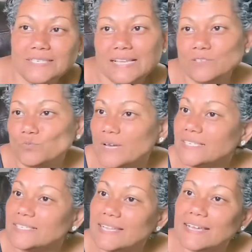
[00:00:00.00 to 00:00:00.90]
as
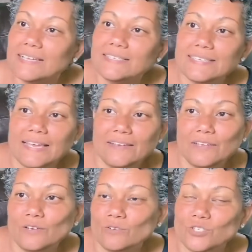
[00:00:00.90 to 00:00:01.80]
restless and,
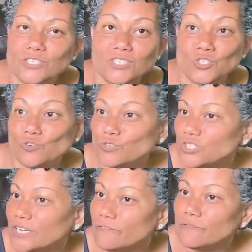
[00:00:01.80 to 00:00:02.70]
just
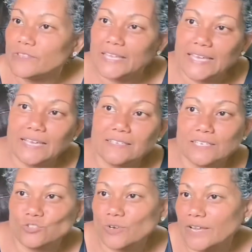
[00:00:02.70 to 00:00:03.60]
searching for things
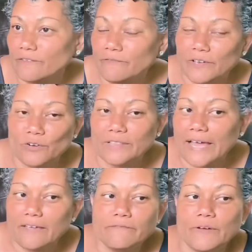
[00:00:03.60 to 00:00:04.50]
and trying to figure
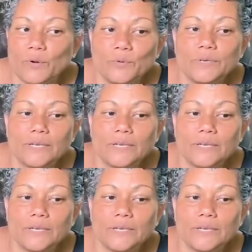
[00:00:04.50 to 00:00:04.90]
life out.